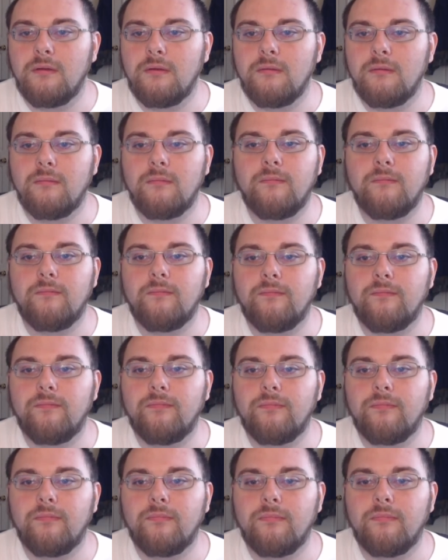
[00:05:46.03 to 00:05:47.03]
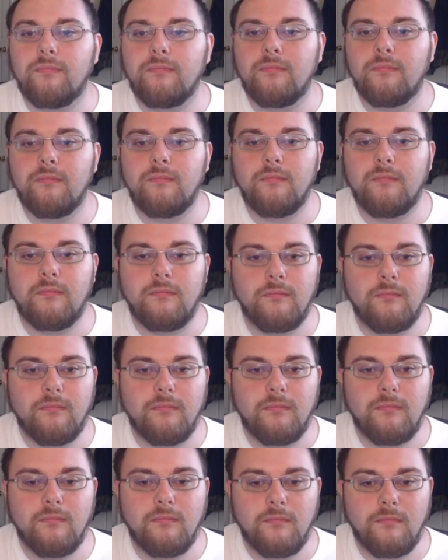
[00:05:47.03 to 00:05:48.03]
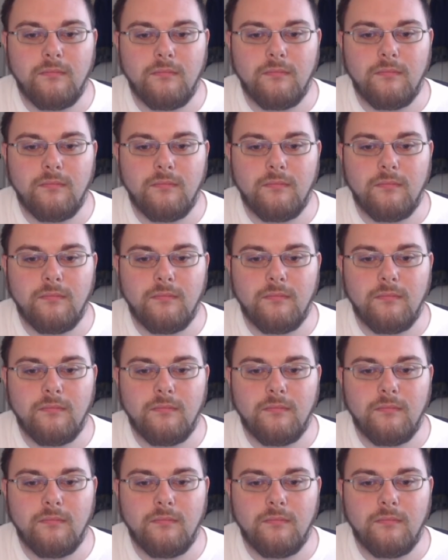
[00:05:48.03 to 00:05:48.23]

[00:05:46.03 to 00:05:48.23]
Nothing is said.